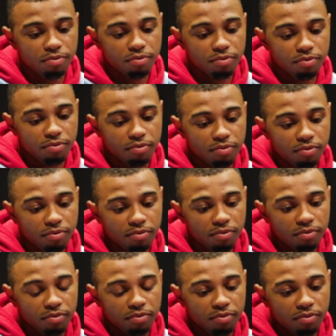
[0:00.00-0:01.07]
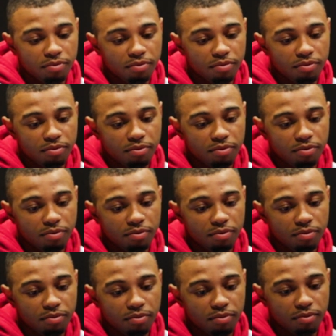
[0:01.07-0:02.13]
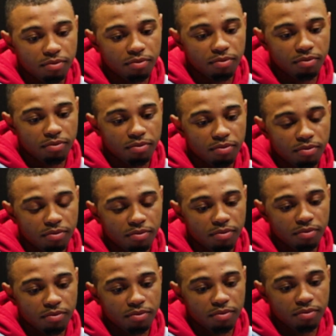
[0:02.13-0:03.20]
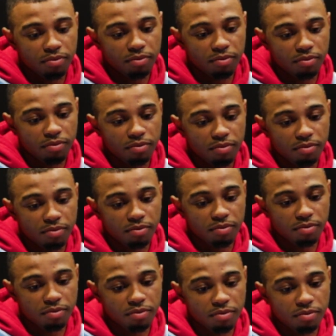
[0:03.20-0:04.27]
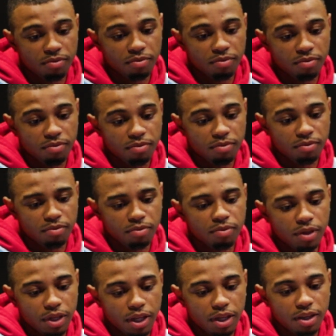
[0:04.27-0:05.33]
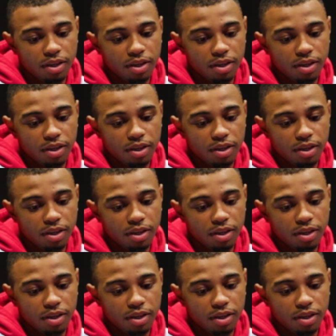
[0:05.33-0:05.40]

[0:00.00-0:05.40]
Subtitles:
This person isn't speaking.